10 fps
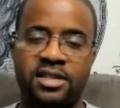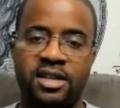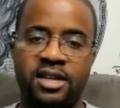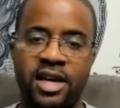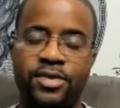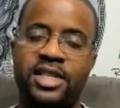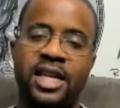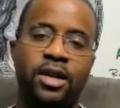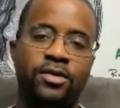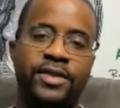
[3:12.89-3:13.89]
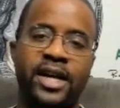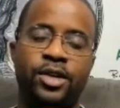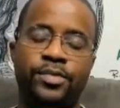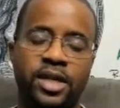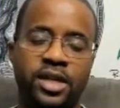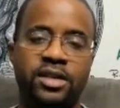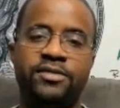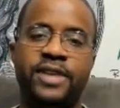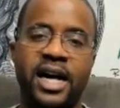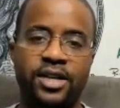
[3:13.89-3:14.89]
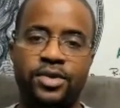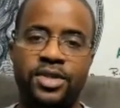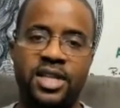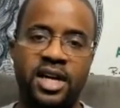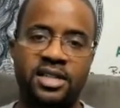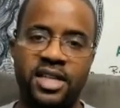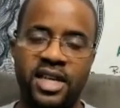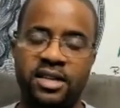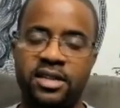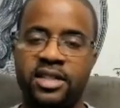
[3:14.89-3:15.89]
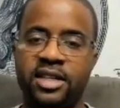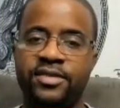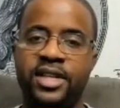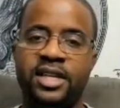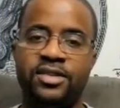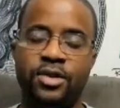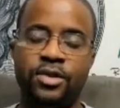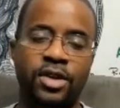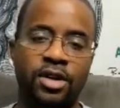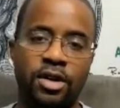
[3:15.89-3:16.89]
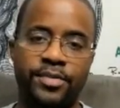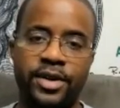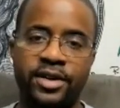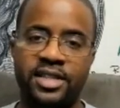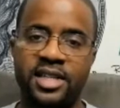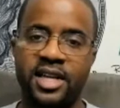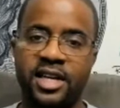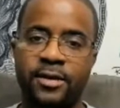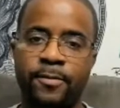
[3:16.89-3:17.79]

I wouldn't say low value, but good value stocks and good dividends over a long period of time.